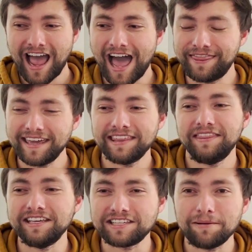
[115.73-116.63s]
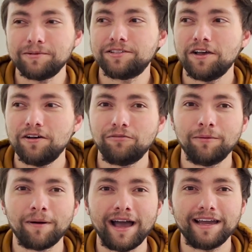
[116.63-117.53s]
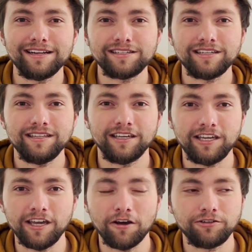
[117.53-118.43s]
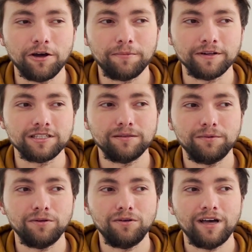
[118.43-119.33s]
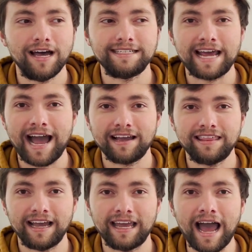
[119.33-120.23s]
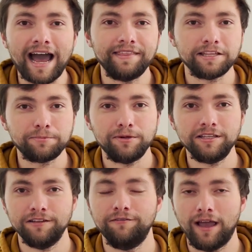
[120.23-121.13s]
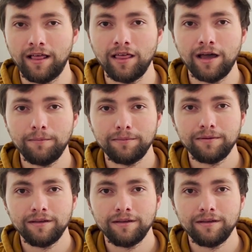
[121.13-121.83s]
I think in this episode, we're probably going to see the Kyoto principal attack that guy that's putting the veil up.